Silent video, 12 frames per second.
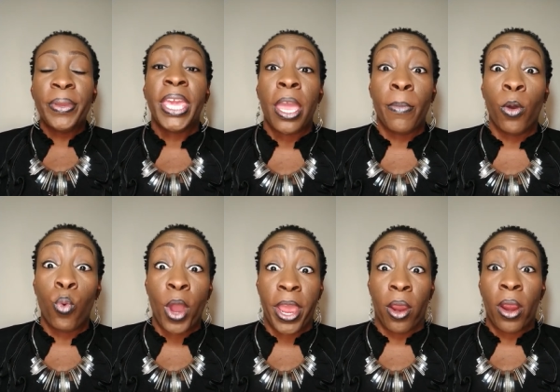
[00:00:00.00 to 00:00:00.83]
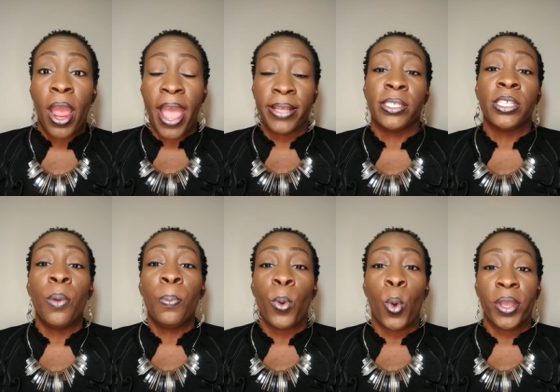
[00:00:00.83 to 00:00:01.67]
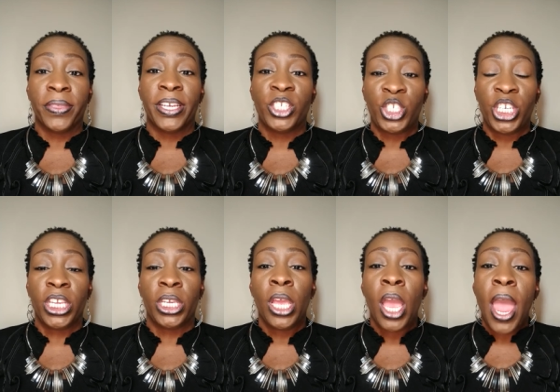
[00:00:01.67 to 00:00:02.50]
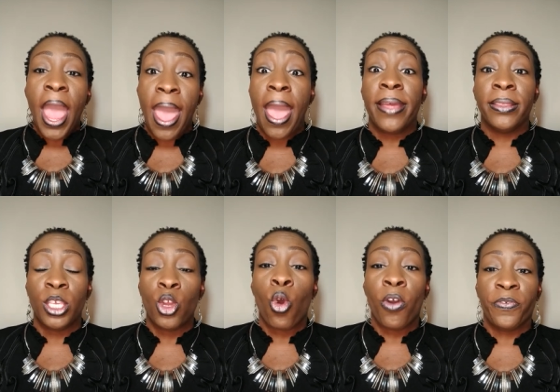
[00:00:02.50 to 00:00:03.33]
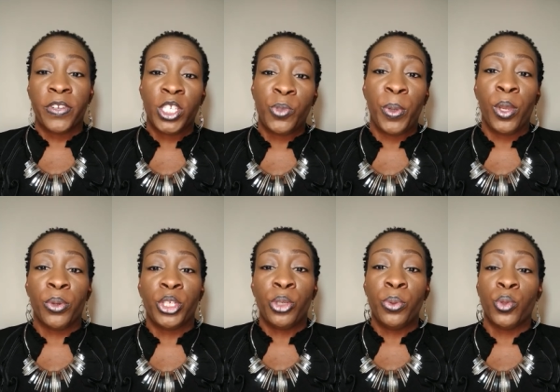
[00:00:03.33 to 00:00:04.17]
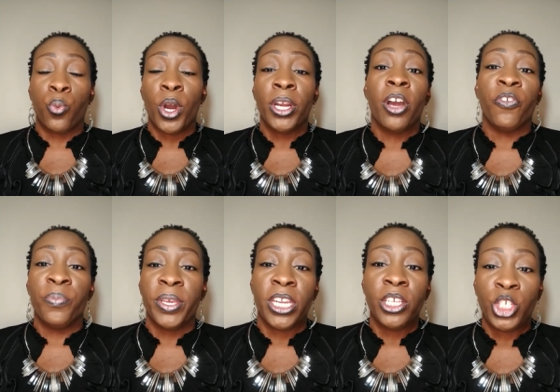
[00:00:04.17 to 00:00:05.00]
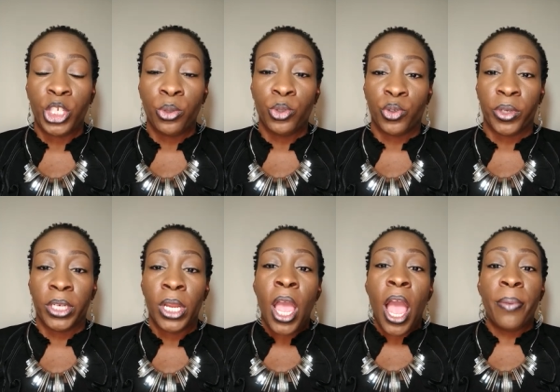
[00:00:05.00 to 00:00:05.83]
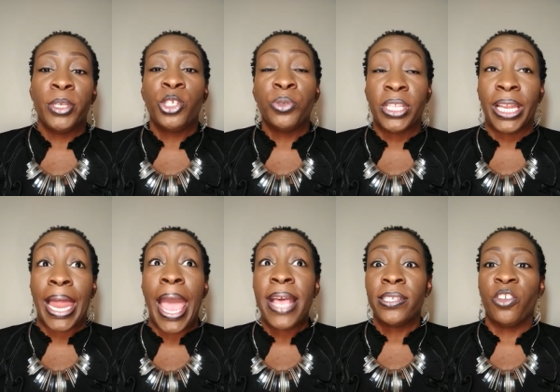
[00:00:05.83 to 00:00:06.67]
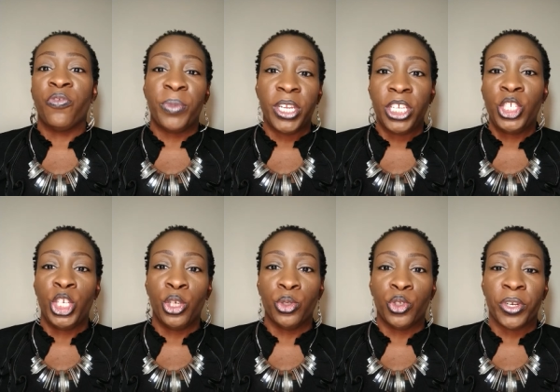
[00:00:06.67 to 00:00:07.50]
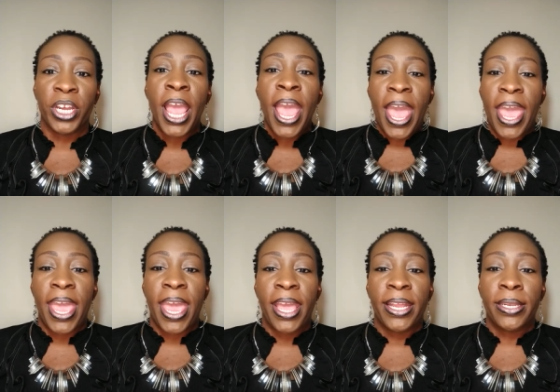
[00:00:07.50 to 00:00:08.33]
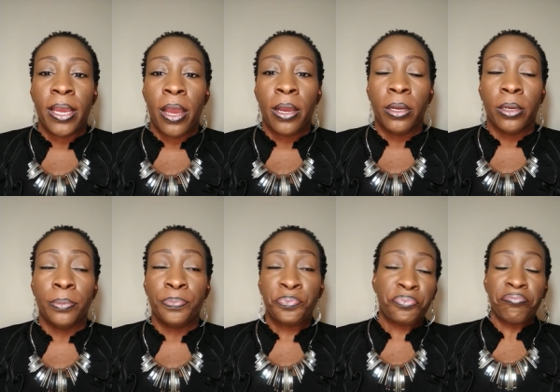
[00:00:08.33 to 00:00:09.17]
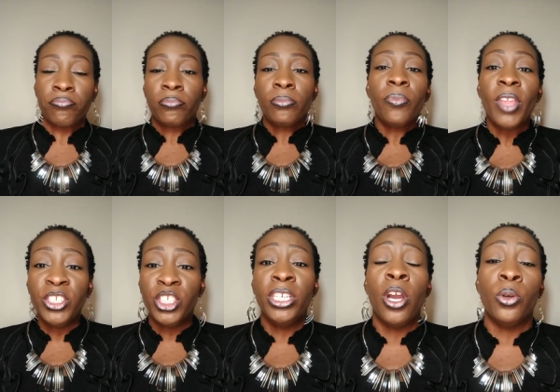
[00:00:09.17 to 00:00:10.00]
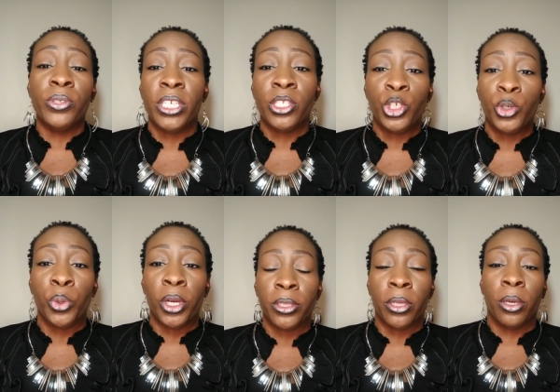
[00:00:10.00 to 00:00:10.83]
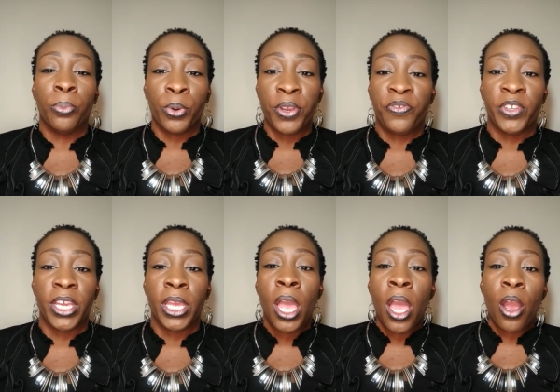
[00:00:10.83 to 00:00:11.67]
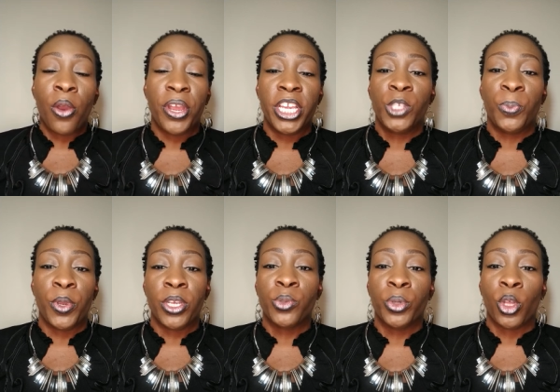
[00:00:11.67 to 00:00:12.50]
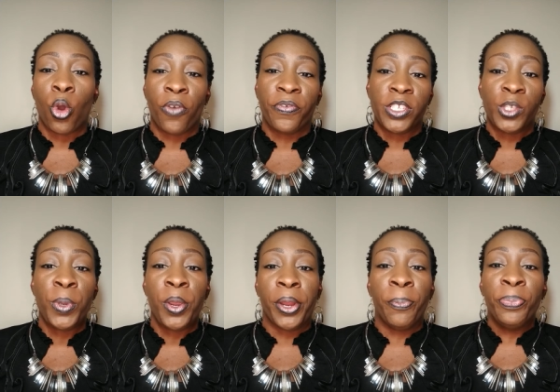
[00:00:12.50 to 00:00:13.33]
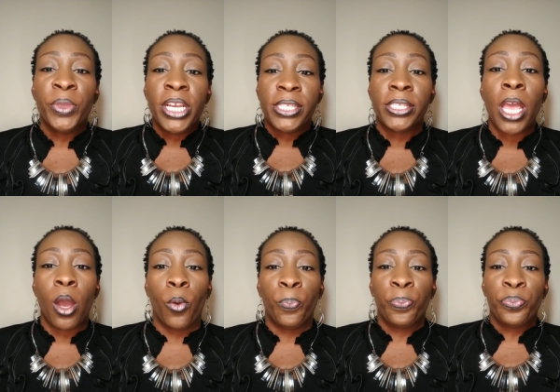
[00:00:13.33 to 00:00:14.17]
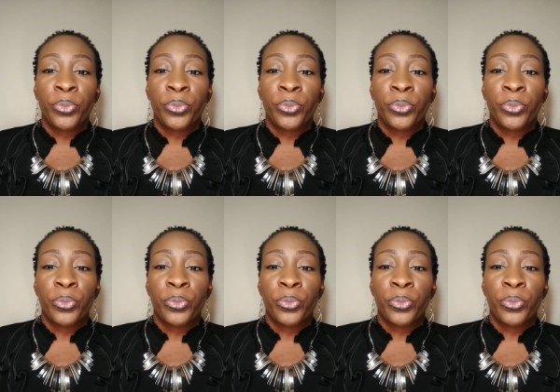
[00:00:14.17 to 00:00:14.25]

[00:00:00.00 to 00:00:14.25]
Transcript: became aware at some point that she had the orphan spirit. She was one of many children. I mean, she was the last of many children. And um, she goes into a briefly her experience with the orphan spirit. So